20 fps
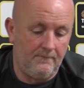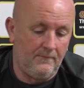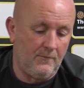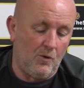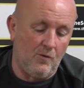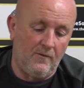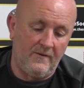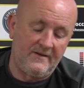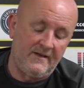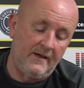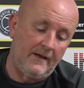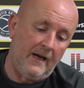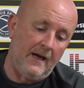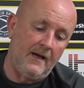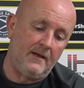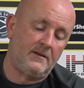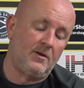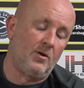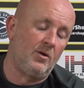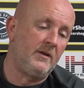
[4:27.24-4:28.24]
obviously
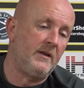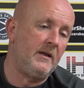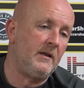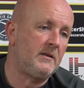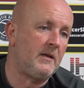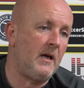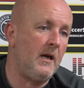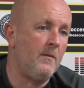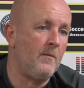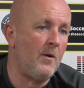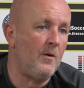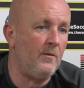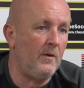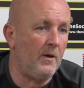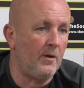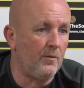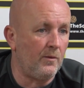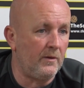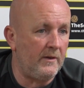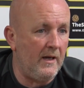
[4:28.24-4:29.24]
get Sunday's game out
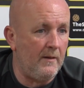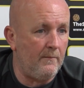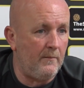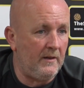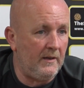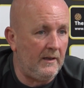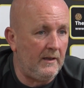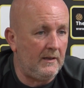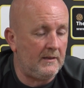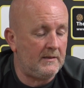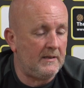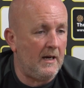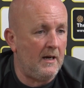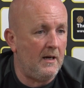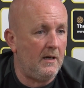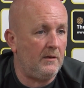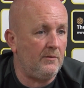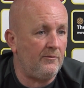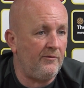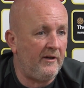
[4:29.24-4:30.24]
the road and then we need to
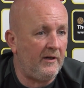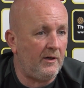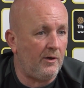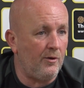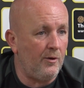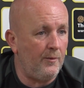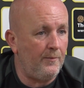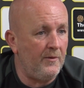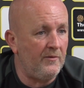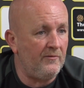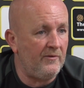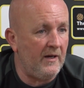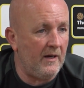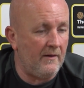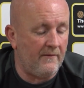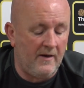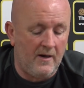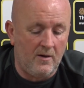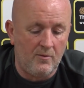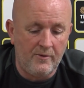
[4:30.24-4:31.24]
sit and regroup and
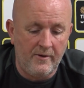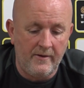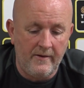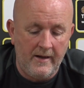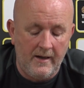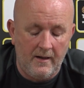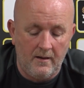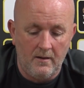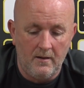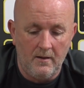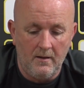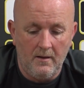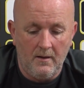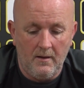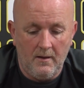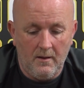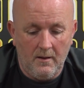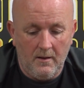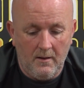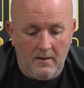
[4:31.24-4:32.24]
reevaluate.
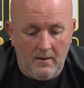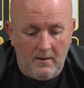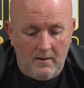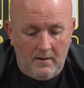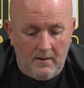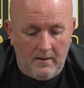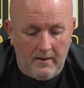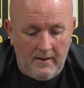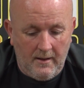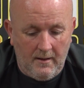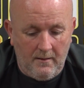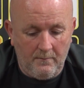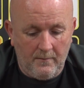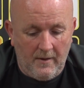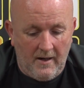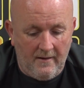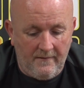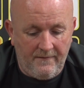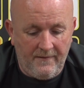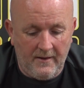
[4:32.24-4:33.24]

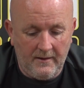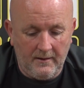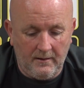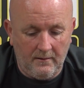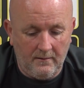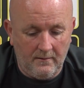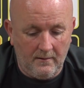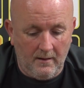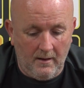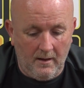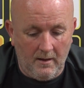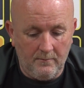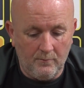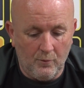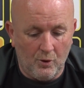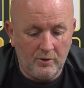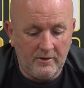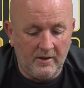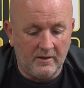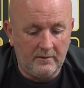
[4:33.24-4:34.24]
But I think in
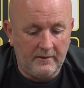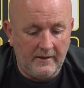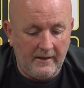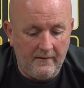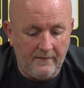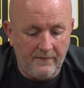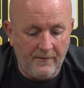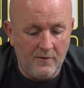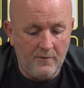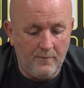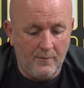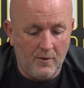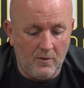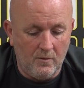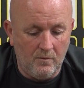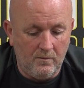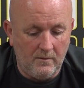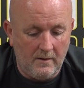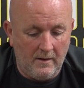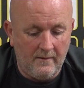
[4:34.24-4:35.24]
modern day
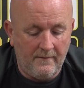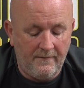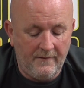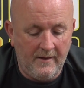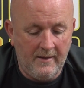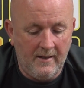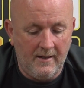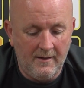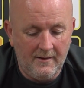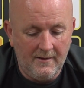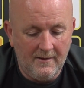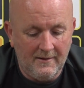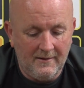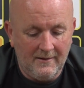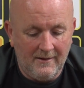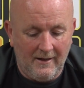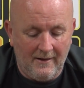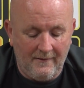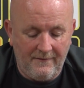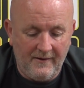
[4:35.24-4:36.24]
football,
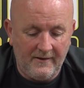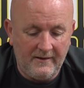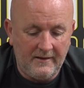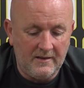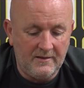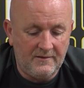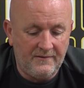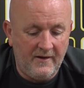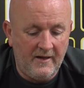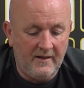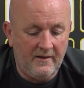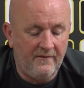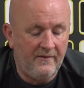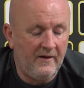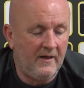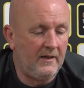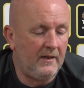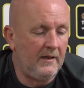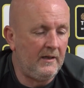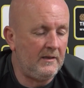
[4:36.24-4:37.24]
I think it's very,
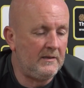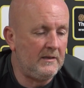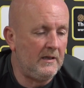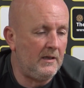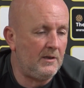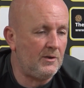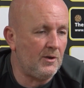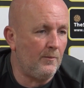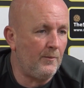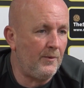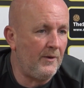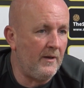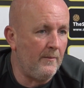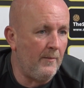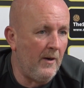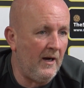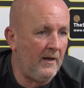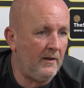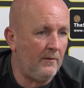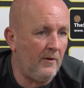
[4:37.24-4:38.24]
very easy to jump in the
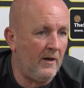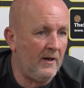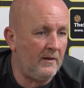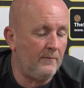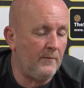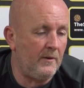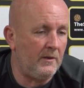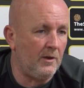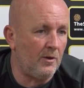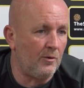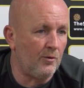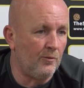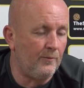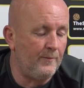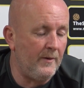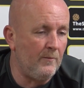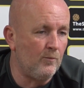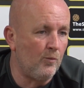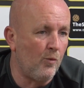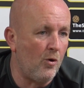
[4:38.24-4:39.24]
bandwagon when you're not
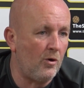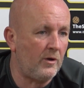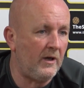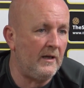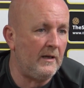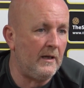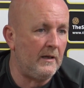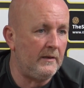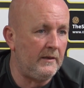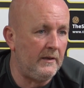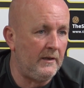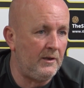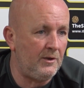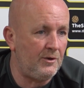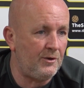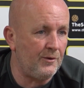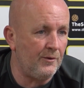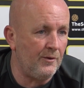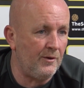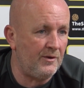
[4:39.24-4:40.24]
been walking in these
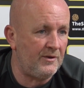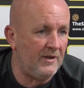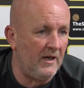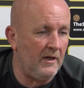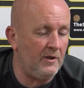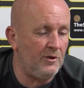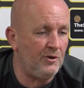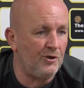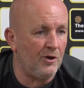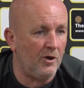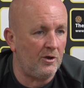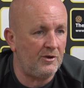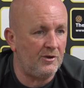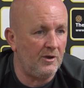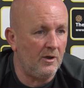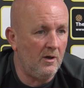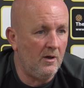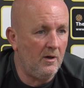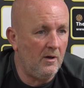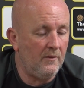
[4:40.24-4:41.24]
shoes and judge
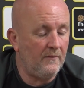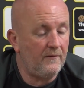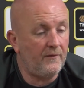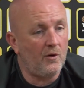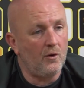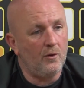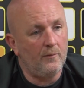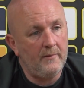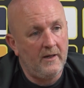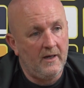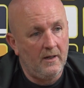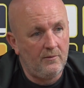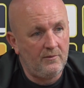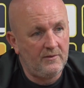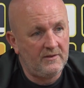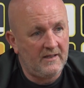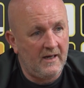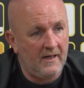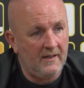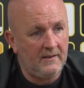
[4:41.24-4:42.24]
from the
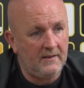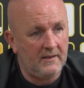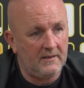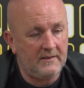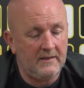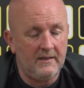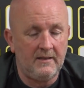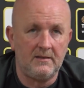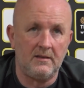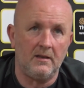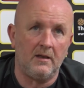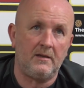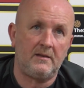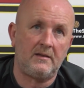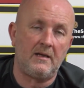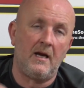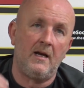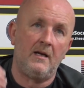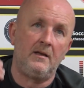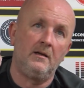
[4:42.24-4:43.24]
outside. It's easily
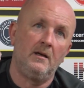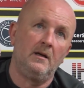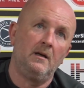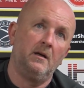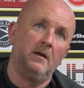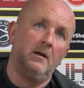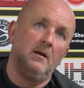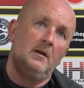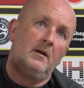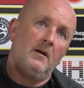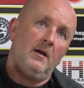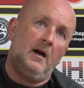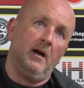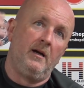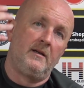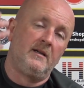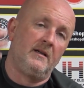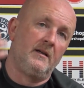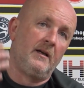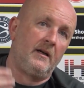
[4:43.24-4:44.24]
sitting
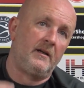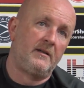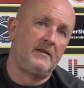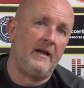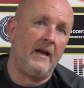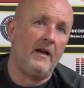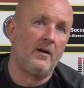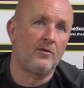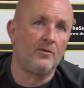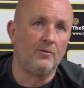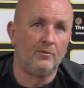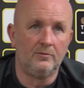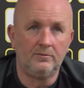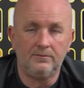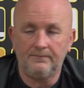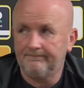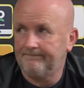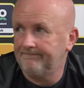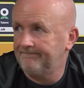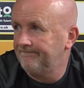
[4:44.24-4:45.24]
as an external
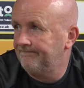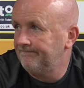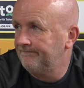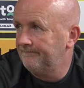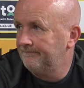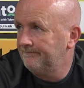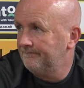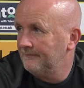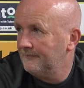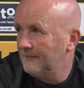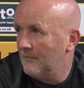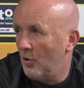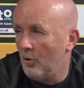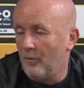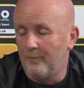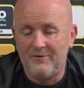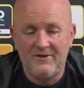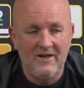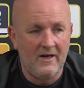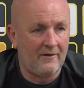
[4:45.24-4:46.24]

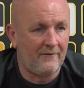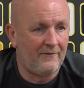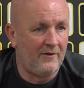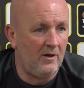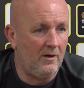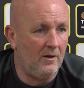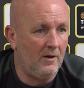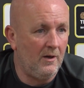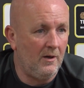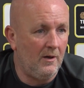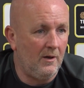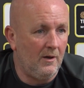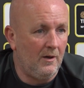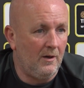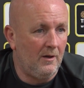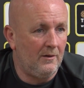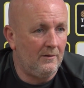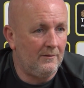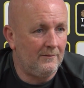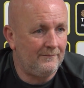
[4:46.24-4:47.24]
observer
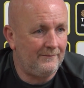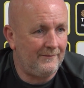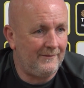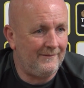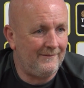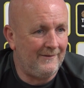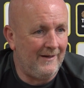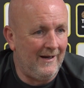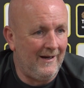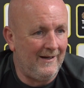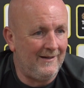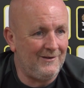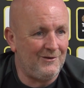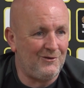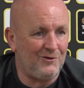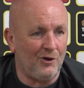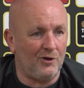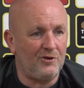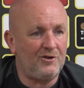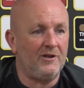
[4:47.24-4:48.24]

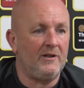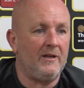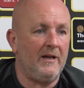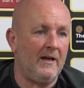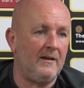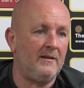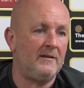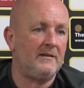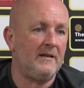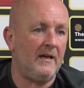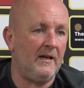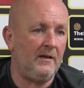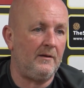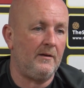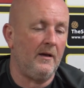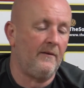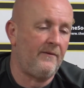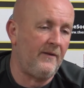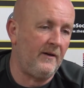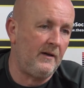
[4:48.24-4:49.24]
judging the
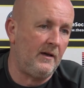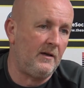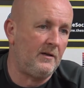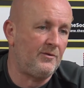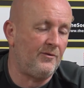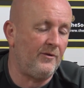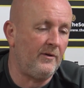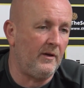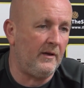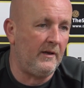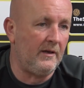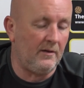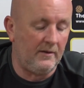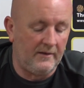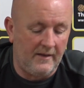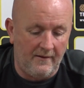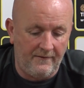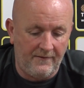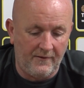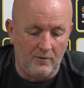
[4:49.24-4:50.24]
inside. I think it's really, really
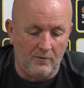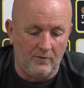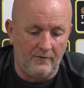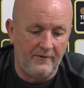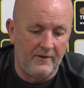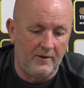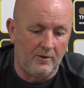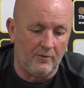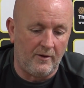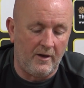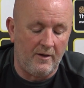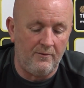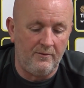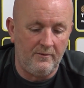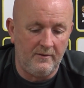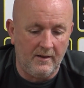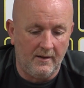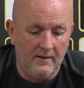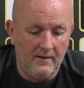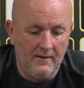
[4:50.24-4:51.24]
difficult. If you go
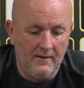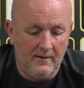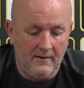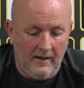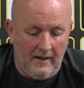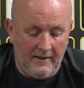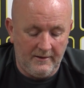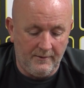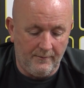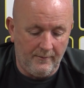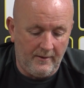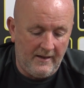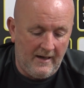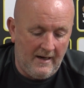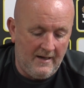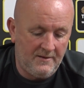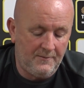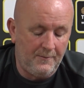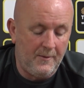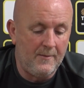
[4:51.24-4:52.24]
round and you were to
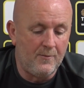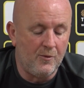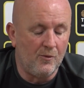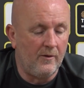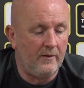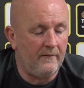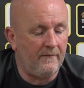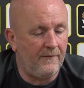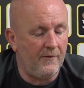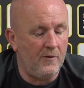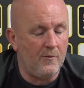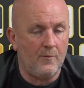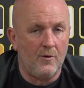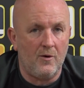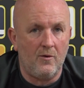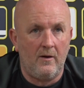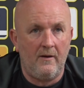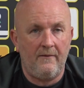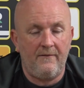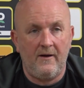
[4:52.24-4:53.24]
ask people in
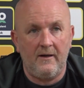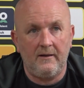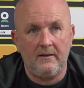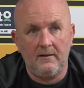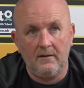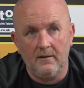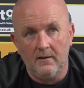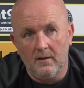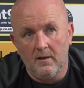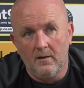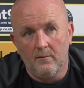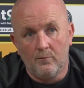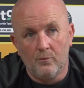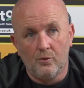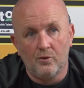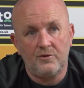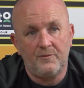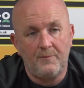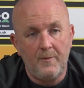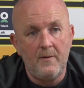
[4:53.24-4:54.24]
football, I think
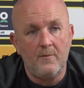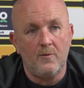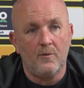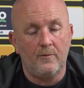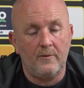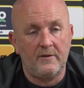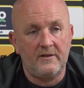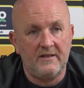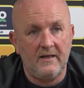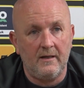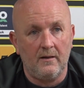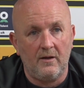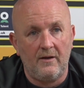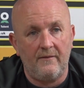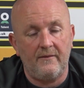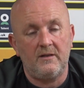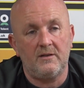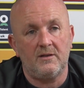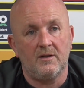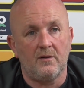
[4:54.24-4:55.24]
most people would say
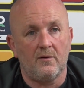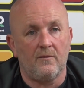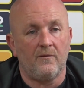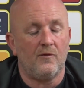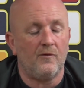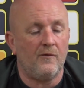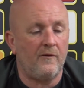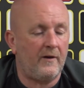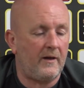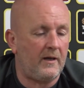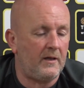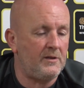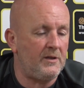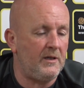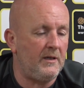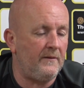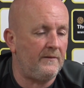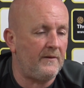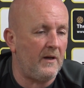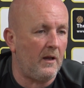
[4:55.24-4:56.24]
Livingston have
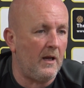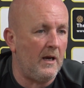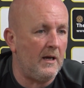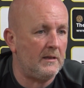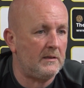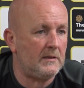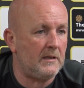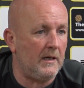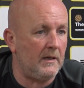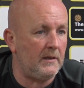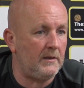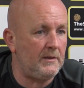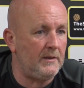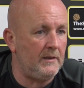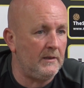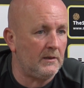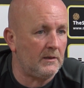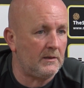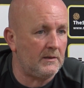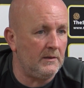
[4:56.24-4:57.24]
overachieved the last 6
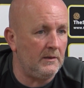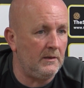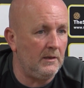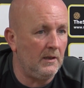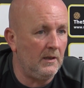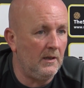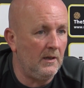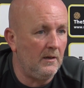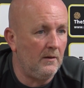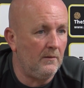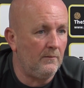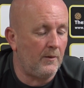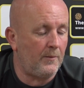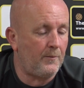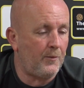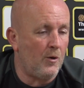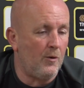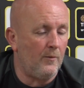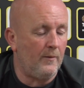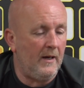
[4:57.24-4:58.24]
years, and we're
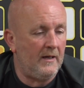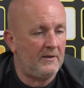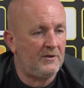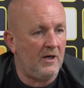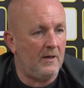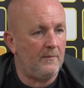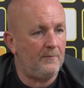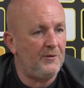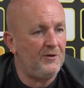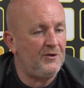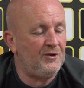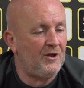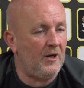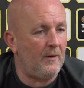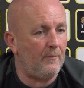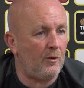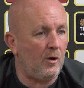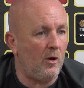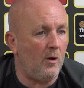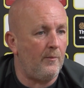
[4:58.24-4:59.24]
probably a
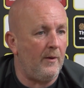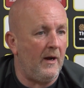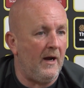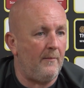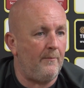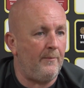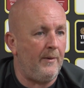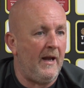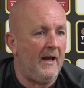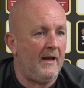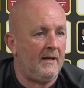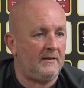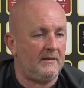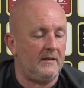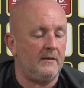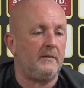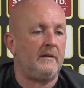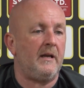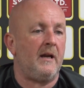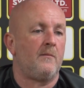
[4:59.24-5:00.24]
championship club at best
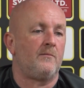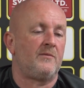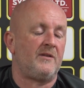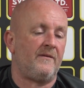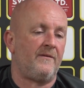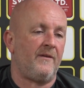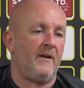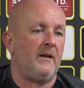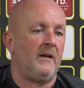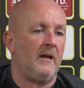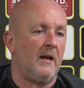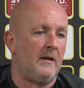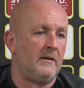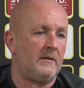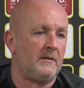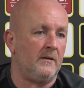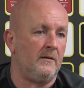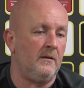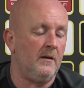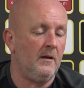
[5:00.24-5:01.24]
in terms of
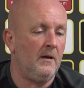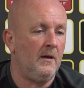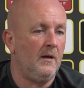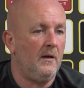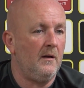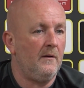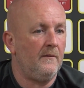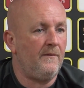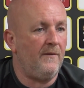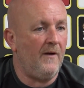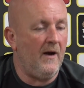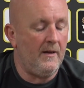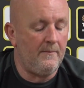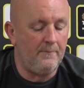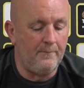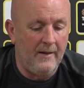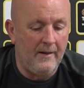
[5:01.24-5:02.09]
financing fan